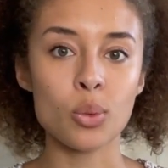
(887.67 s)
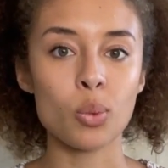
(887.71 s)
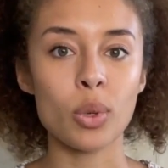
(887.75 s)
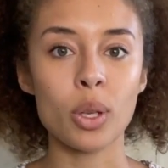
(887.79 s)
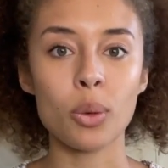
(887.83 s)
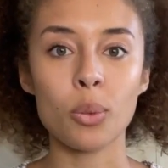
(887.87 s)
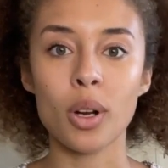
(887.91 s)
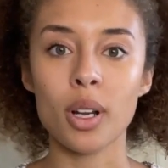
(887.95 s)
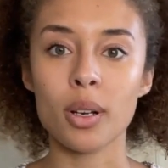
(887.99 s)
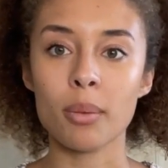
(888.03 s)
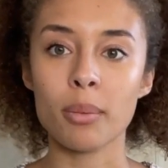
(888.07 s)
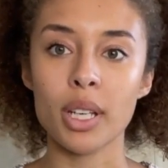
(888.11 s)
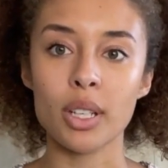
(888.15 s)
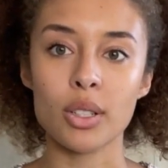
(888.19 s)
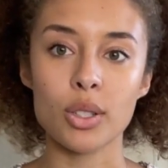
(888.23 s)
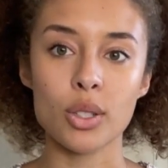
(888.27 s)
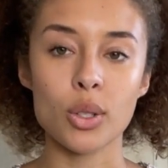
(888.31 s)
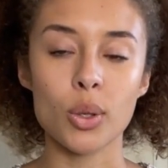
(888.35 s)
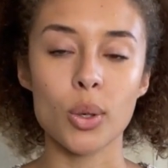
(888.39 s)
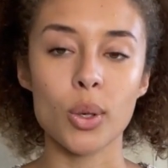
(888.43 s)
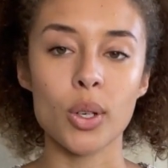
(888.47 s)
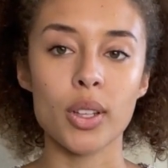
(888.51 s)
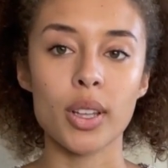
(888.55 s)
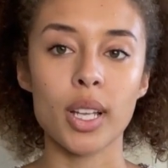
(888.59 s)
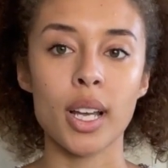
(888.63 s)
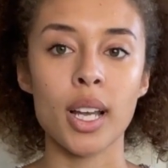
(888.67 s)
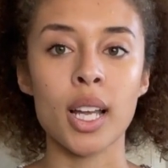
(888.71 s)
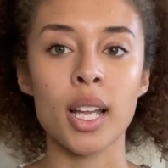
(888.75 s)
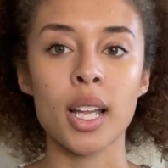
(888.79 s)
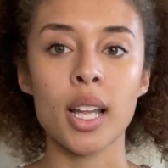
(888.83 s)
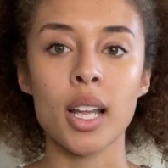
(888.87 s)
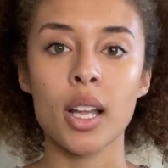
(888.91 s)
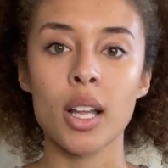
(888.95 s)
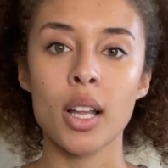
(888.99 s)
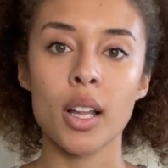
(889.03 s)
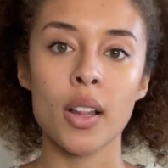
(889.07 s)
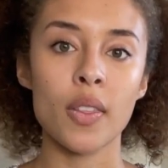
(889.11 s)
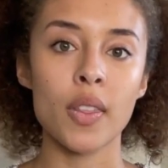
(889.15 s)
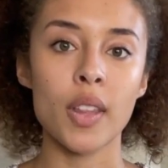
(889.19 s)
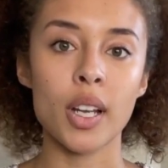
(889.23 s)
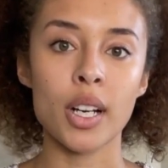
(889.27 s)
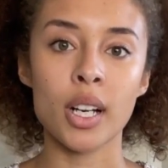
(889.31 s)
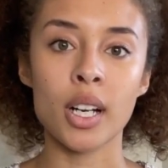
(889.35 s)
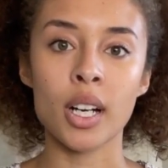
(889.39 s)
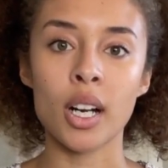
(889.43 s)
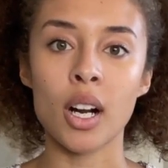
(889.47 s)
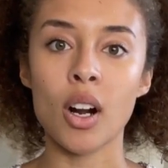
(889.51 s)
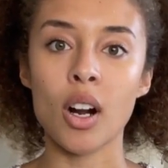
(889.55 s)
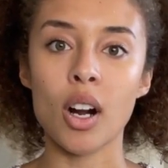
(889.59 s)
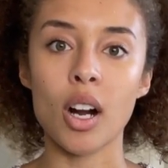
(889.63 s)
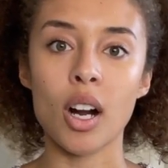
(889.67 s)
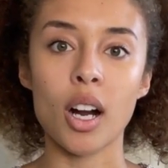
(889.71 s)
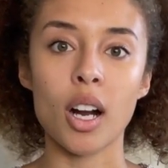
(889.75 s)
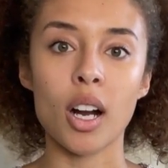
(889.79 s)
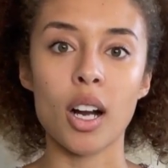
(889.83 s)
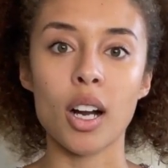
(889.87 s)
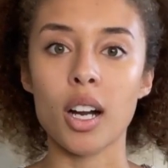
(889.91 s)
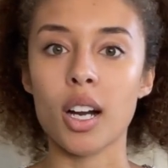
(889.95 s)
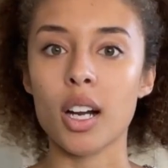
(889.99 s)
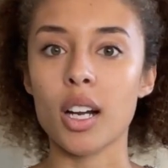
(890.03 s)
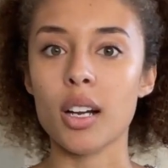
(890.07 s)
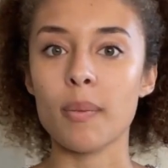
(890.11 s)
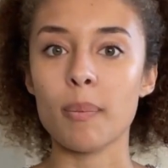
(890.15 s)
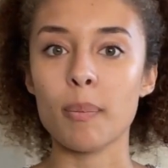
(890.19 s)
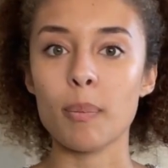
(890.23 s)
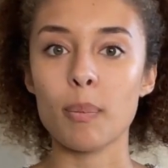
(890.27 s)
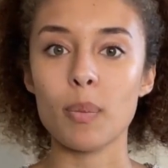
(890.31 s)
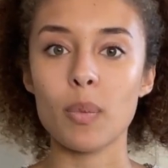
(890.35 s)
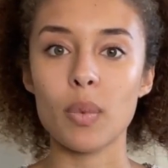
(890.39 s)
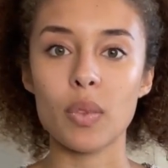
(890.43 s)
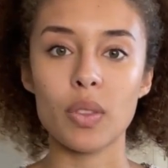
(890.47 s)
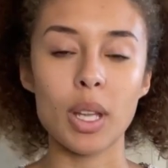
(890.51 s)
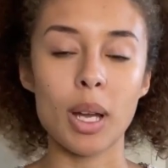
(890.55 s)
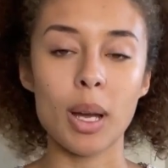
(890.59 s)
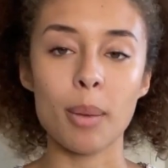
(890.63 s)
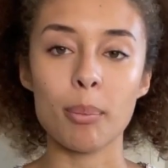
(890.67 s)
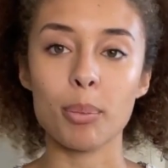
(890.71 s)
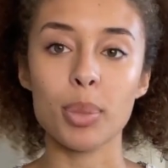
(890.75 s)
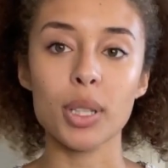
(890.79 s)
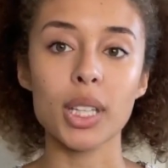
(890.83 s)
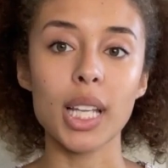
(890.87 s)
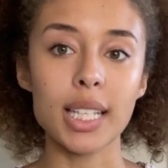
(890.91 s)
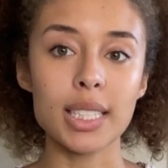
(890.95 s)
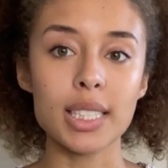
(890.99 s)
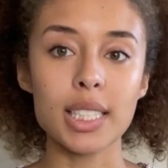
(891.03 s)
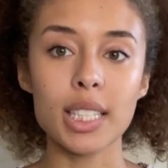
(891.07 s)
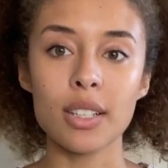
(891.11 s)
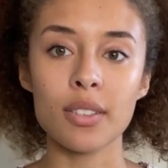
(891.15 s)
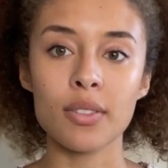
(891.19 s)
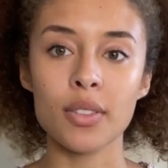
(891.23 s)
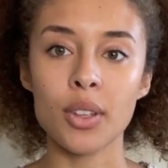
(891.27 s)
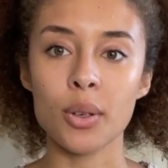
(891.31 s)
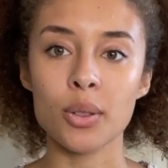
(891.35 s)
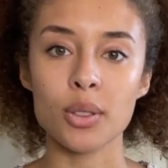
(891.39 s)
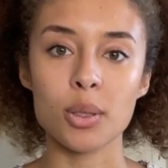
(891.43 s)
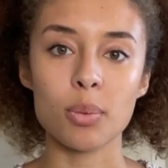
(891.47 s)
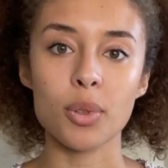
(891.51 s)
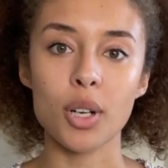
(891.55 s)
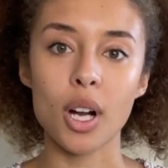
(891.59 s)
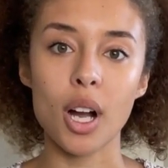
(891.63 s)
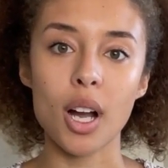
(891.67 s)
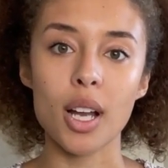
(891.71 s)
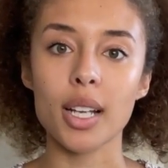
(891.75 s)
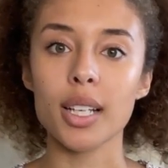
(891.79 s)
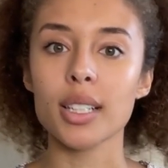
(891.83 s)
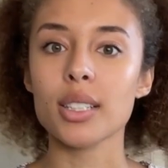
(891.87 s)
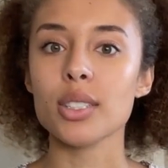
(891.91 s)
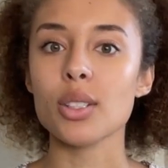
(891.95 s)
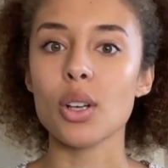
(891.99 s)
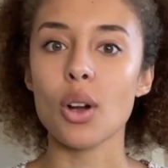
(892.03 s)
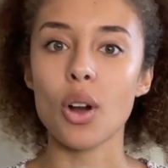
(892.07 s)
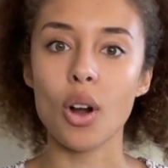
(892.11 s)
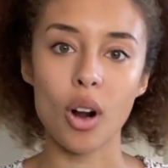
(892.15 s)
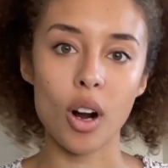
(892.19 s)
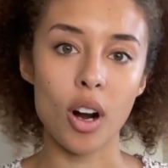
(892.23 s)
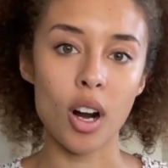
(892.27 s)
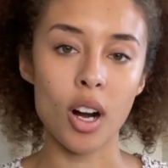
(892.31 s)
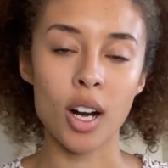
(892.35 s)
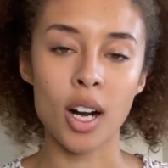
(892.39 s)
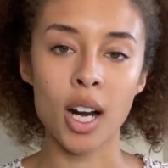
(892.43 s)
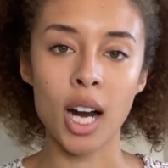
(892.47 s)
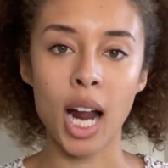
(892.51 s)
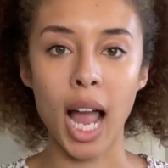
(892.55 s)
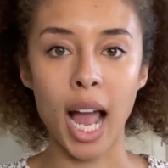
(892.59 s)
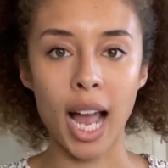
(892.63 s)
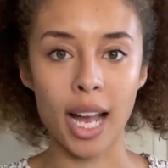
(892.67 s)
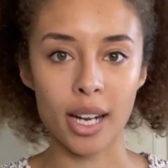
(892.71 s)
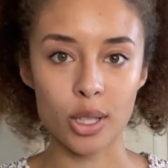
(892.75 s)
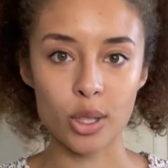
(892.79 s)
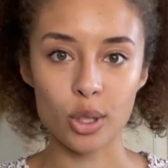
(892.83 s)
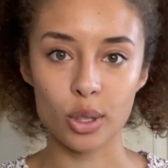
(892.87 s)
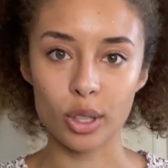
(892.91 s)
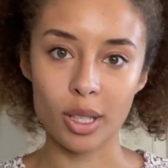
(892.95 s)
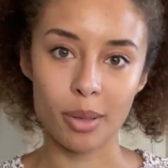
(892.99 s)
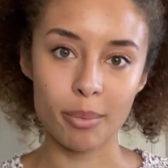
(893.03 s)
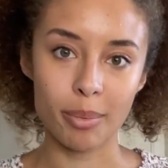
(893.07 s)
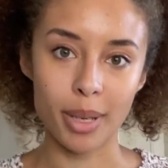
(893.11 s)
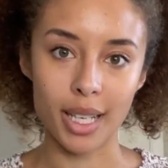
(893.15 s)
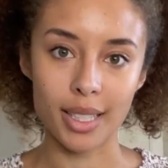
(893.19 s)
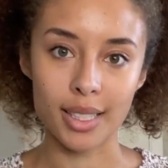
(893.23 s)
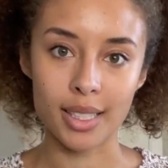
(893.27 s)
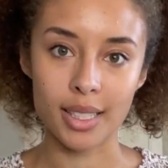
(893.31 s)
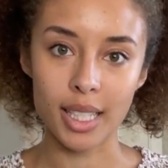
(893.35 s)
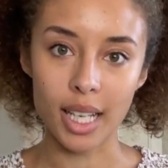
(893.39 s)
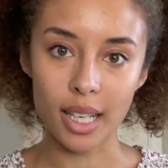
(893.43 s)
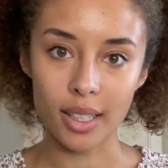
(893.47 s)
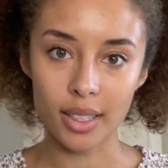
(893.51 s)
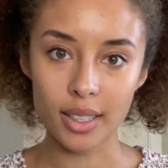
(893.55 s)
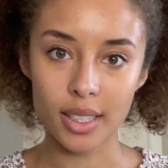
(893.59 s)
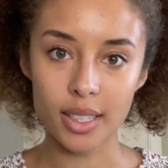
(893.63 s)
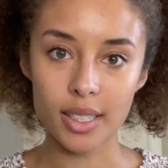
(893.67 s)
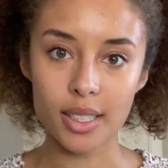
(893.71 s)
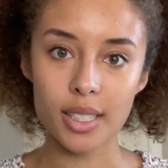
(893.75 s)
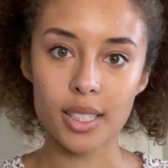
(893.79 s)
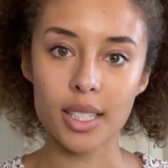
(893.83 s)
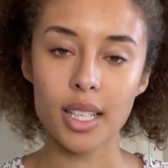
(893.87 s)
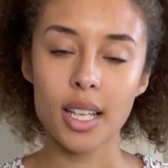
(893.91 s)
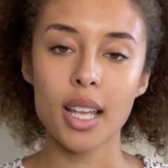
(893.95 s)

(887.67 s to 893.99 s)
We want to make sure that that plenty of those products are actually bestsellers.